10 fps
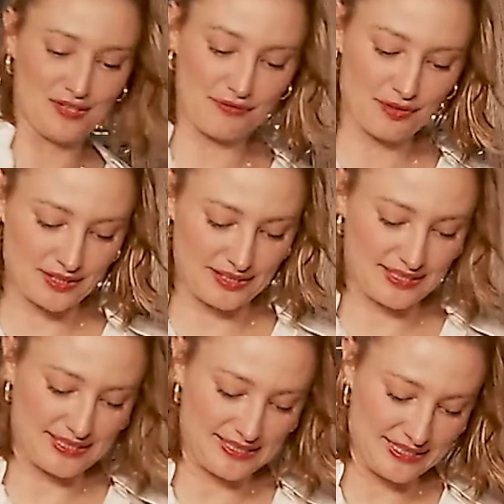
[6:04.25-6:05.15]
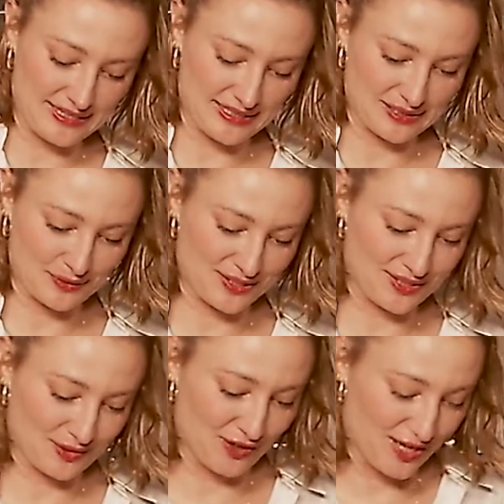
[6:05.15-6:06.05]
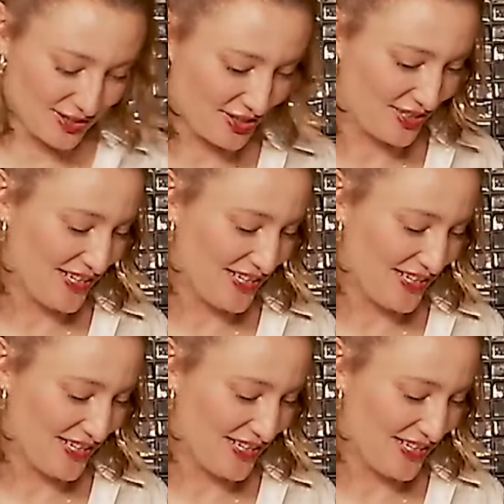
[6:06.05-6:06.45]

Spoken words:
You never really see this with squash.